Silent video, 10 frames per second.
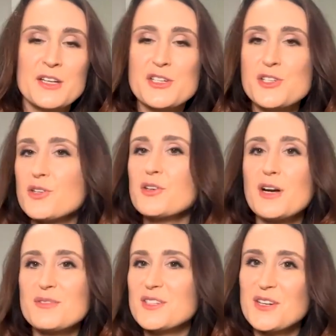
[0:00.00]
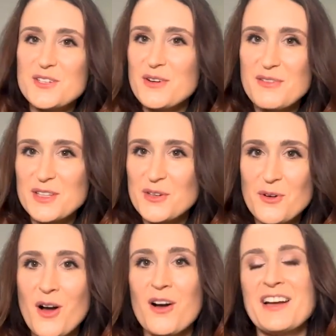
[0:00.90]
sure I was going to do everything
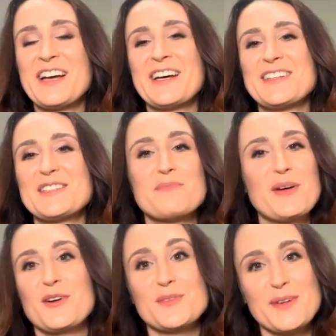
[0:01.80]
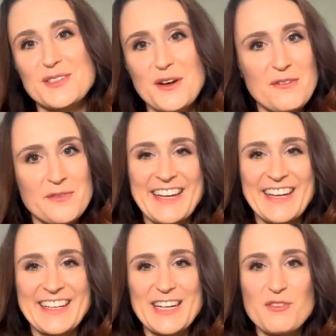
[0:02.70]
wrong and embarrass myself.
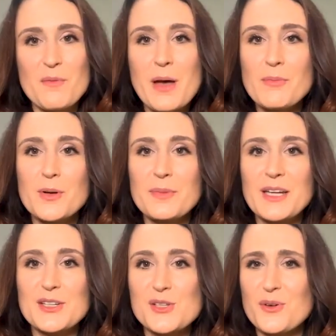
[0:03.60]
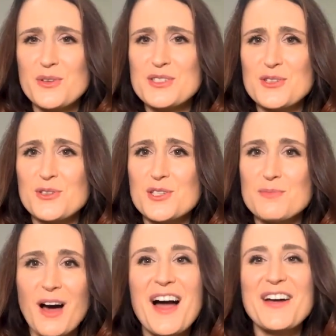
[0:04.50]
And I remember being told to
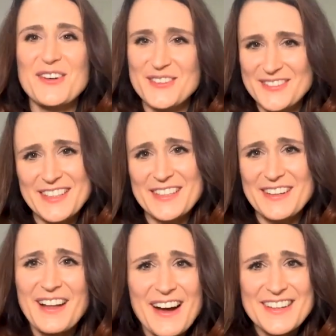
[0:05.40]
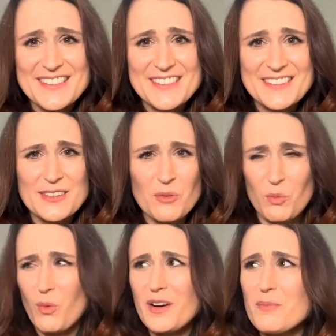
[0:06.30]
smile in the class. And
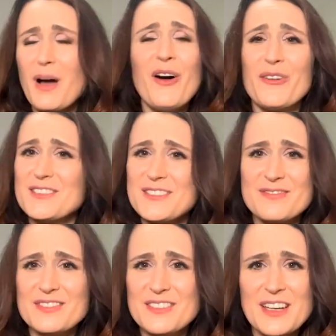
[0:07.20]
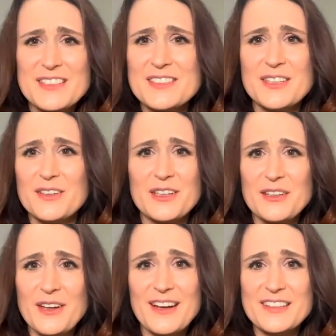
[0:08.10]
what about? I cynically
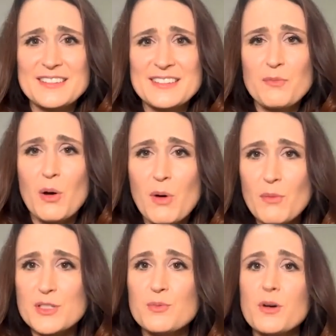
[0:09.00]
thought. But what was